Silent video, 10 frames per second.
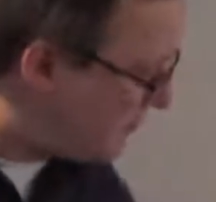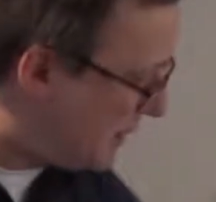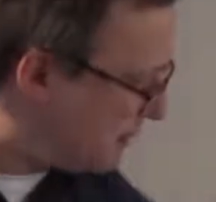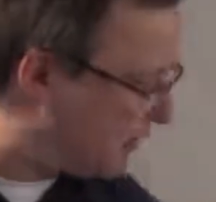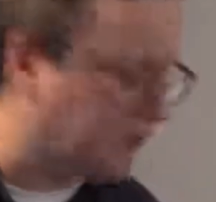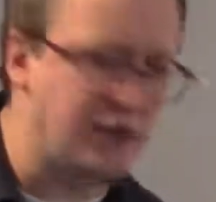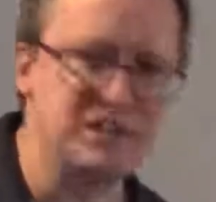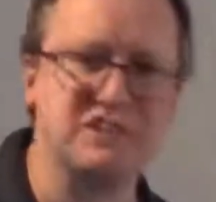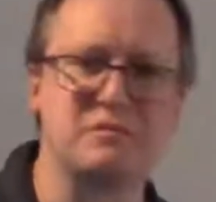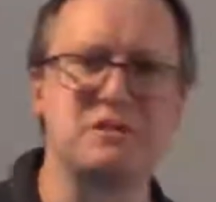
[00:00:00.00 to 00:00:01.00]
paper on
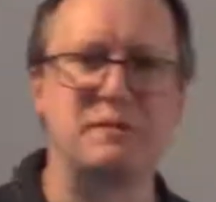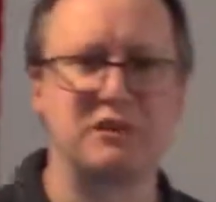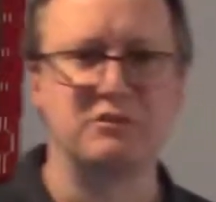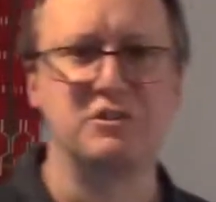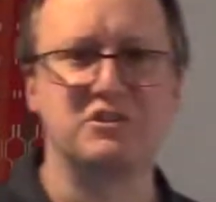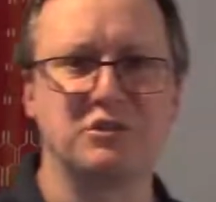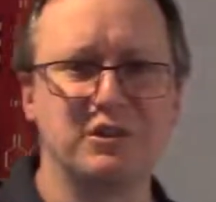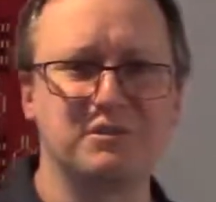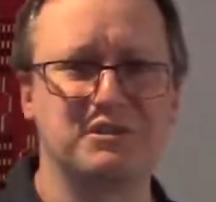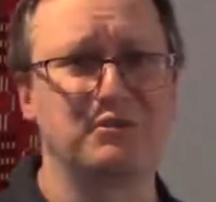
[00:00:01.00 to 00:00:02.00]
autism spectrum disorder
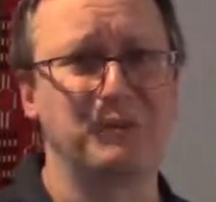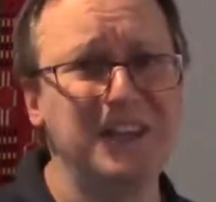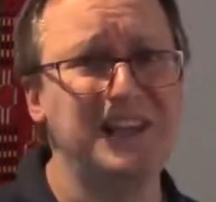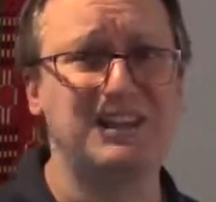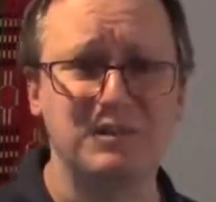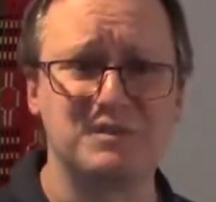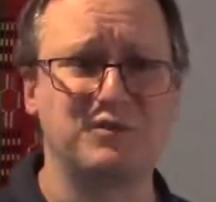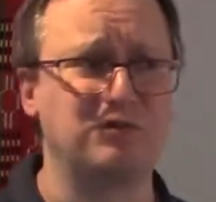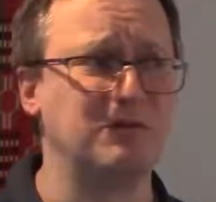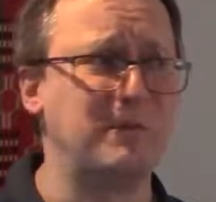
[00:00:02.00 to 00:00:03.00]
was a really
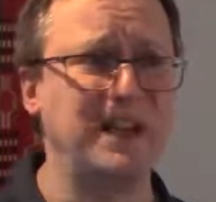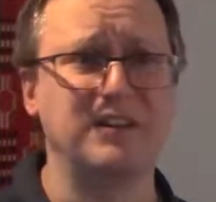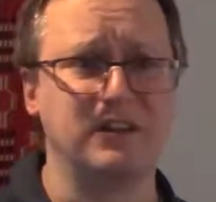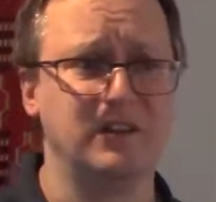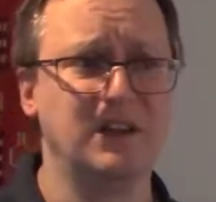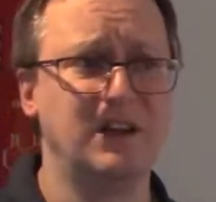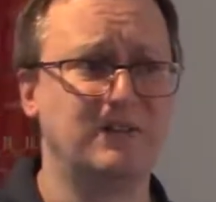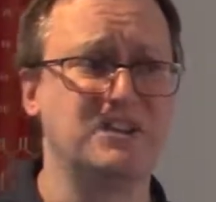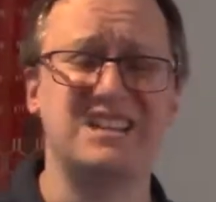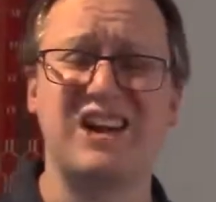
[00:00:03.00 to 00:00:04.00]
useful reminder of
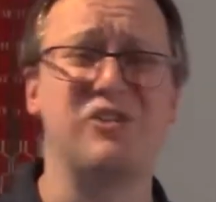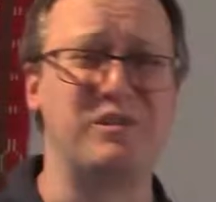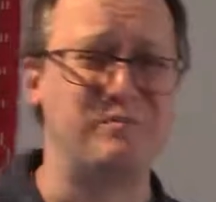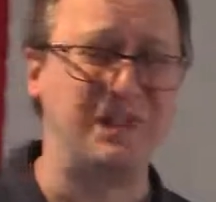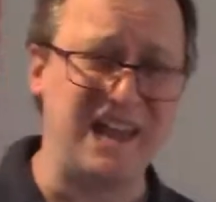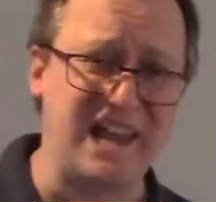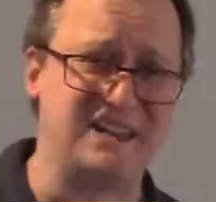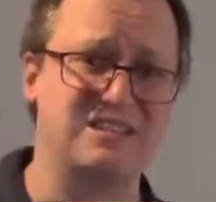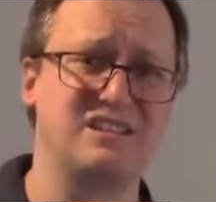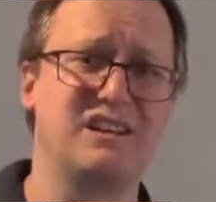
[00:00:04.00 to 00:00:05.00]
just how
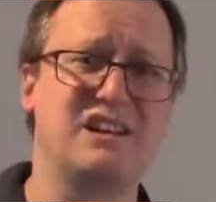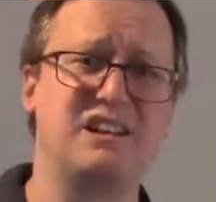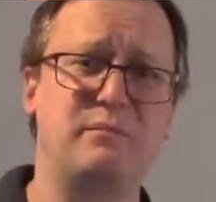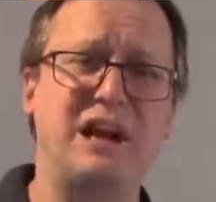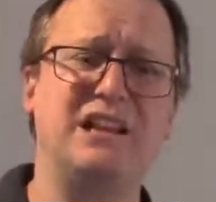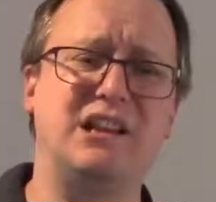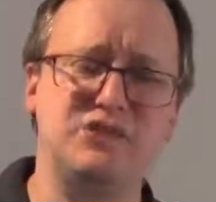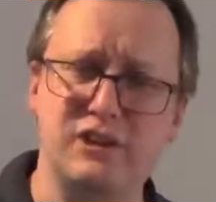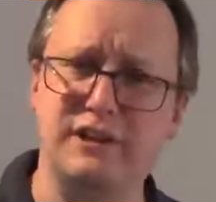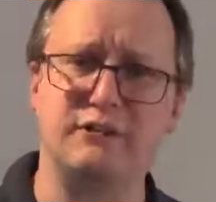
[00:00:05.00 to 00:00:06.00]
complex the
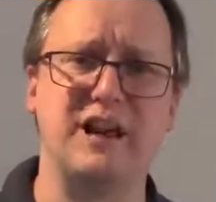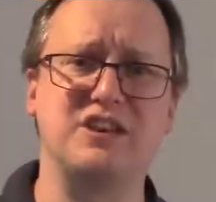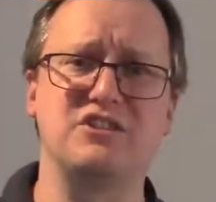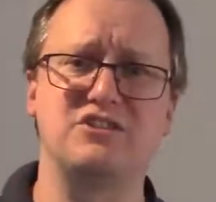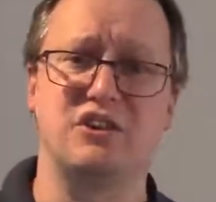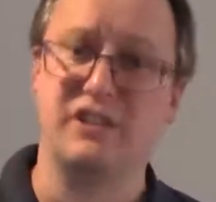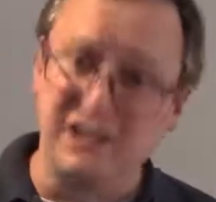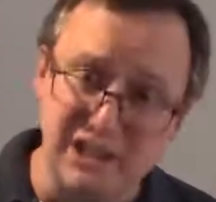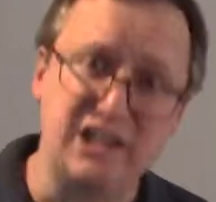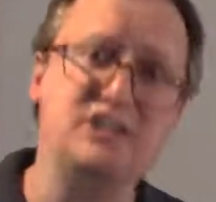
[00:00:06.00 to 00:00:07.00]
biological interactions are
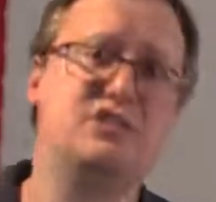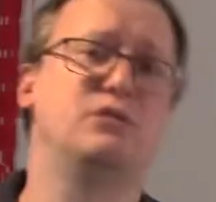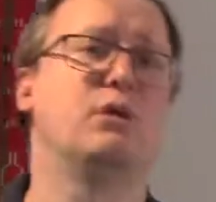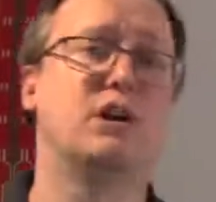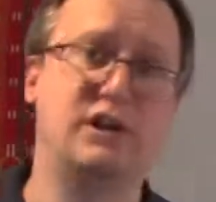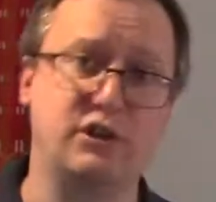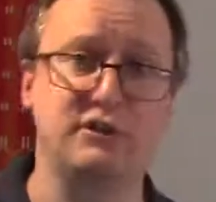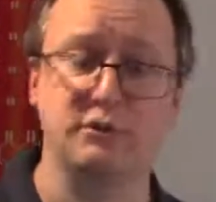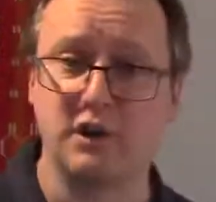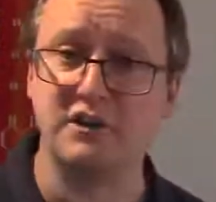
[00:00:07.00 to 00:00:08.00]
that lead to our health or our